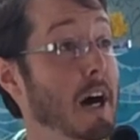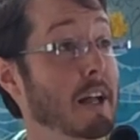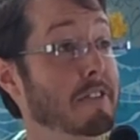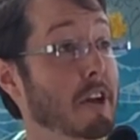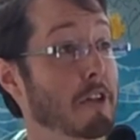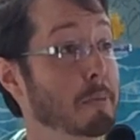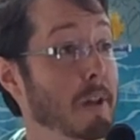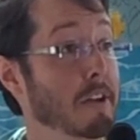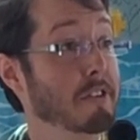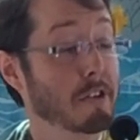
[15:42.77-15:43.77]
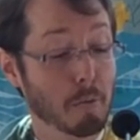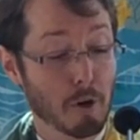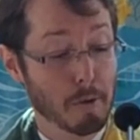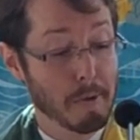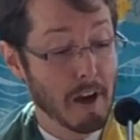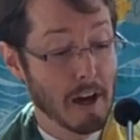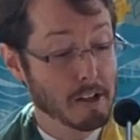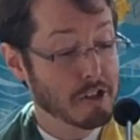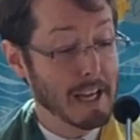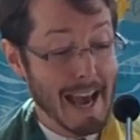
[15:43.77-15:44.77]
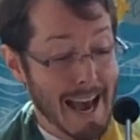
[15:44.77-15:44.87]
gods and other places in world mythology